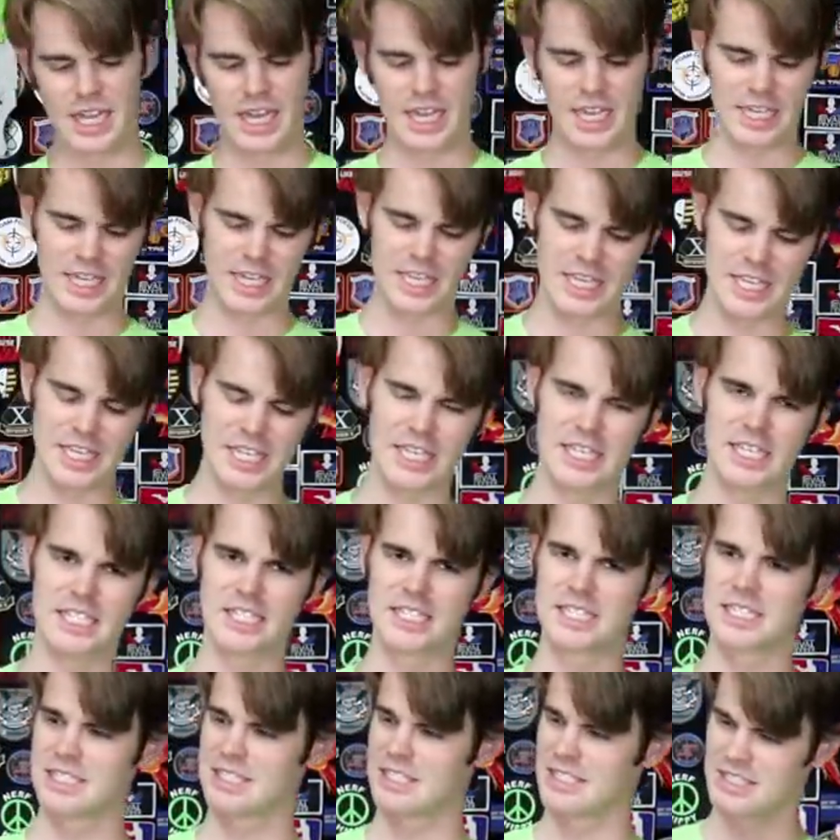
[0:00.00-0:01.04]
Like he
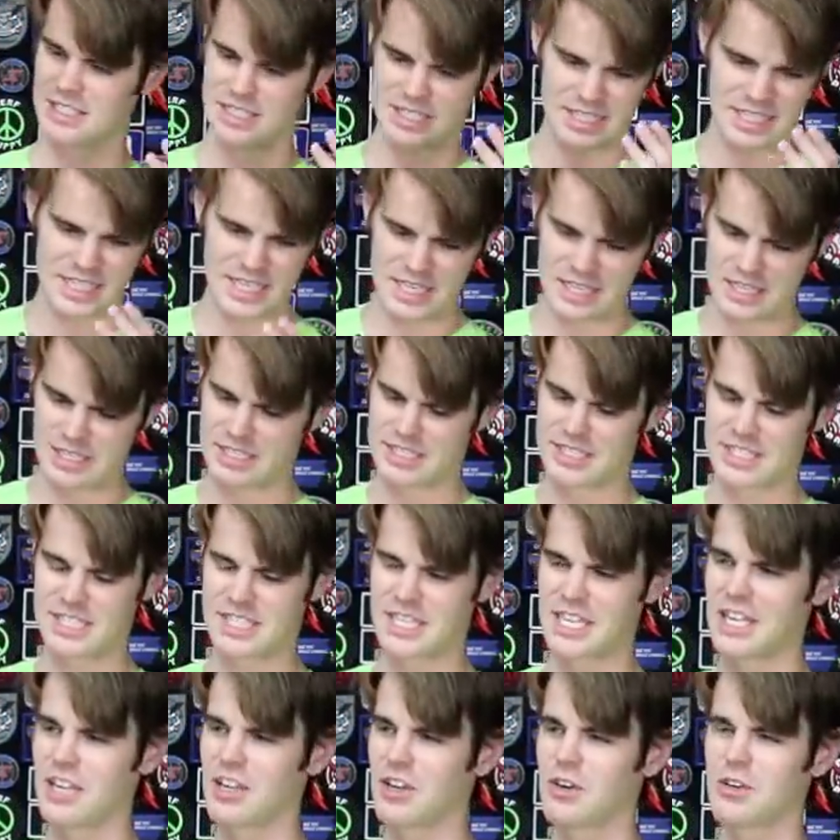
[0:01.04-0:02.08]
is the
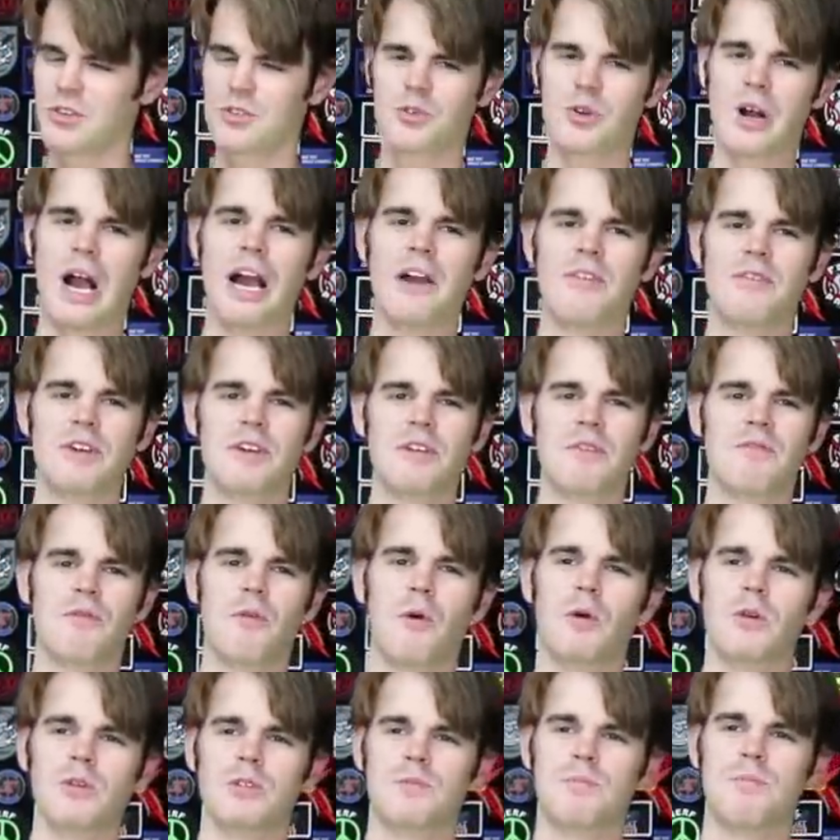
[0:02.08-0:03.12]
single driving
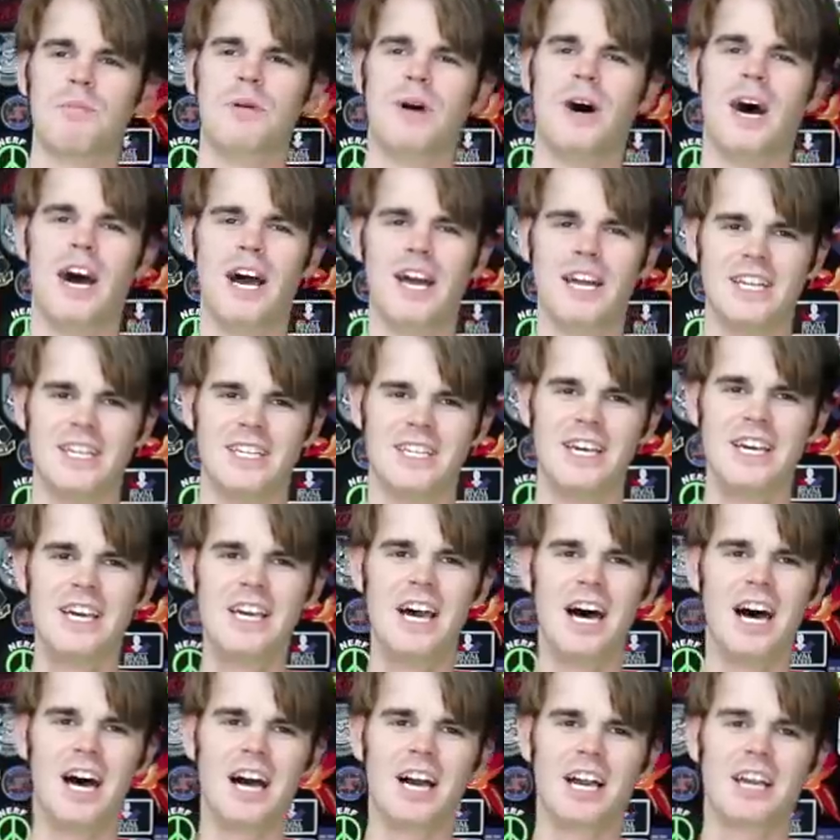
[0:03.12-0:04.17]
force behind
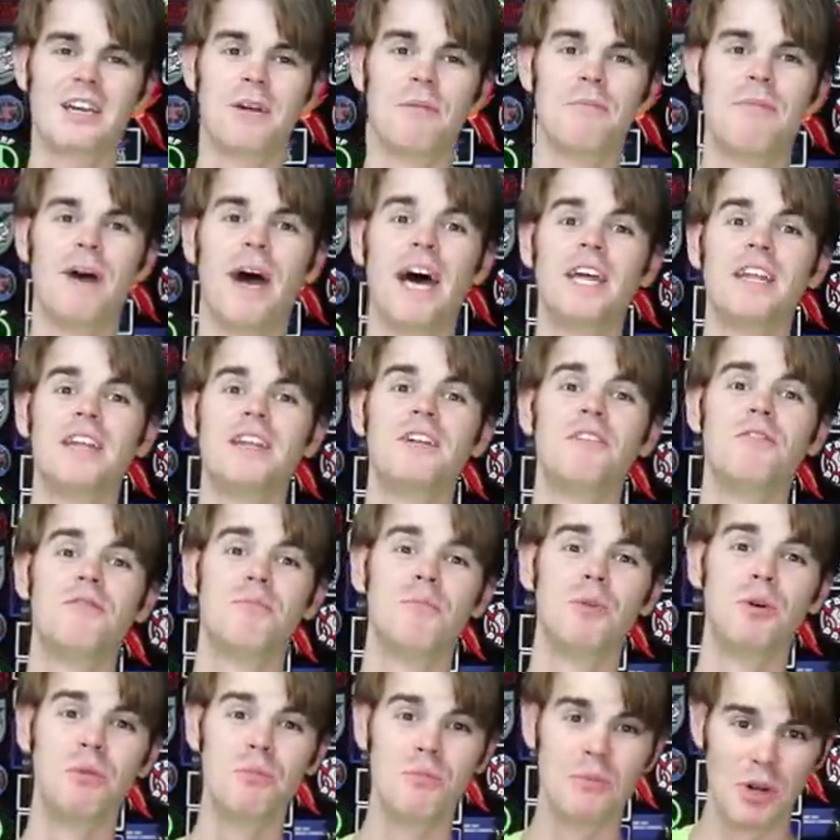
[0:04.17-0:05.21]
uh, competitive
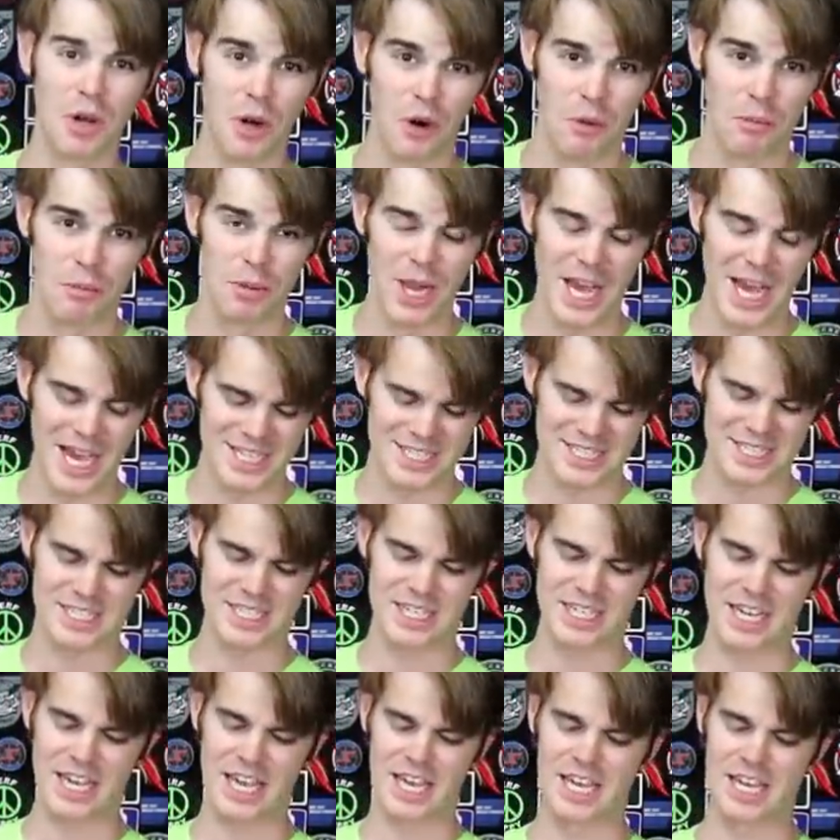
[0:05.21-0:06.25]
Boomco
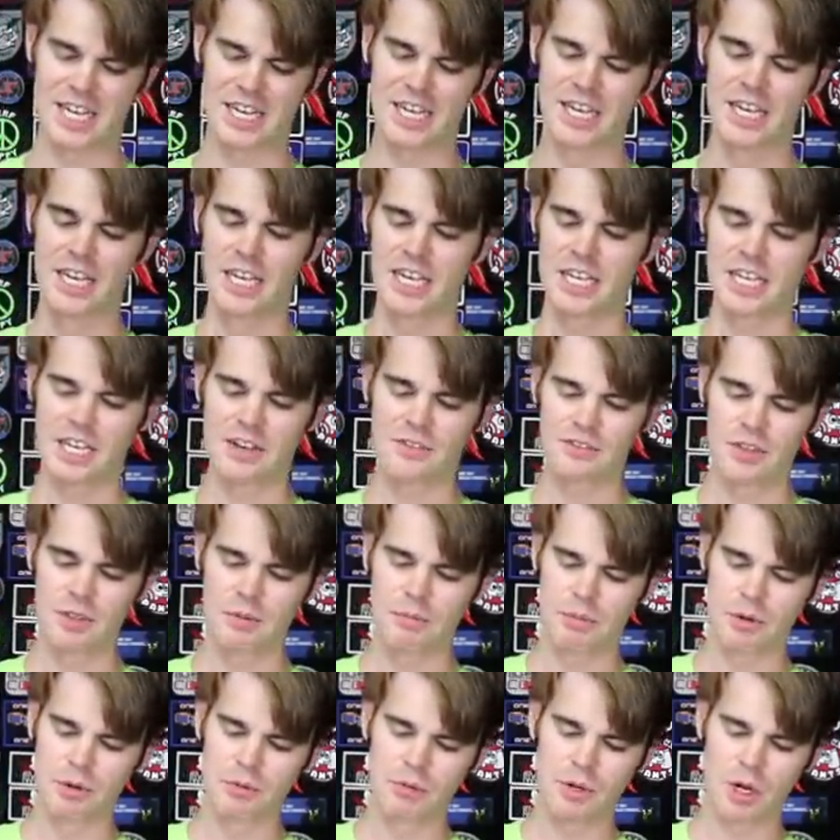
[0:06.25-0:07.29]
blasting. And given that
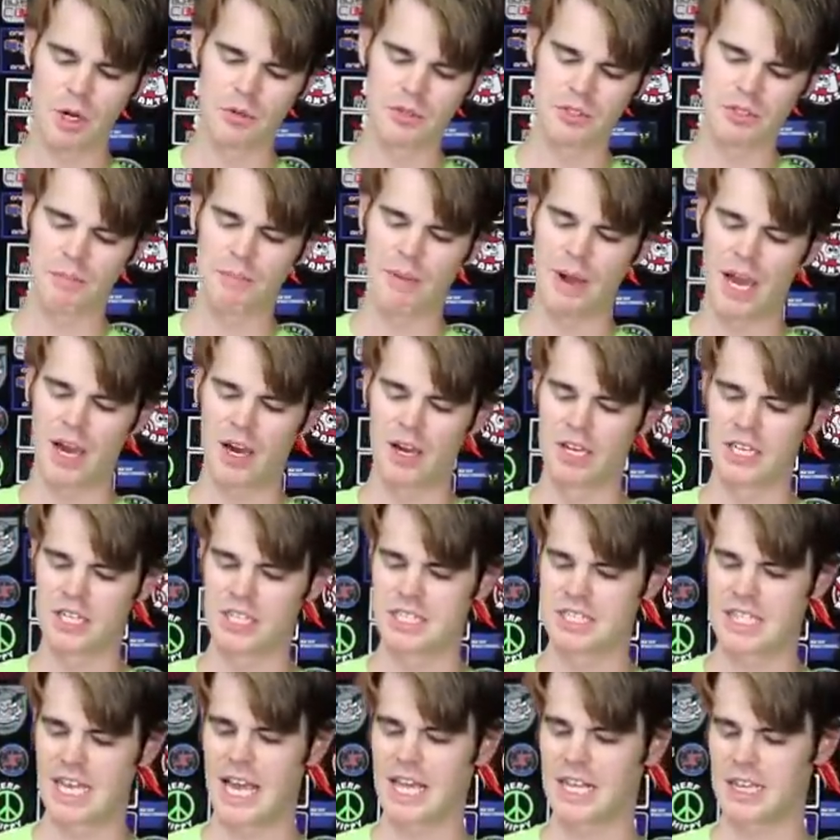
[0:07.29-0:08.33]
Boomco is about
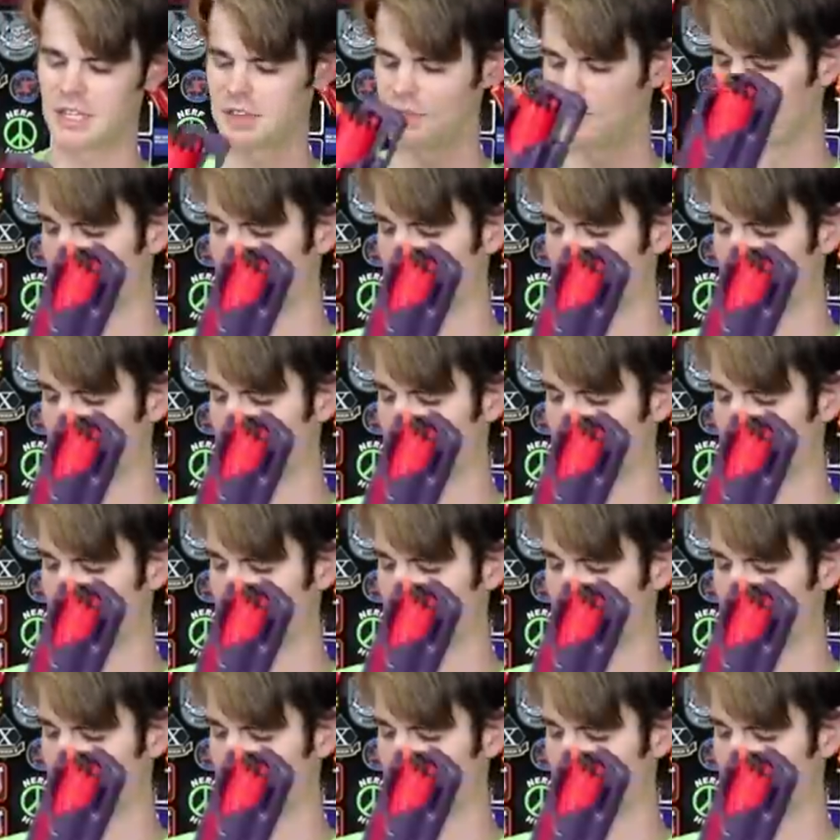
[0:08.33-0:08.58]
exactly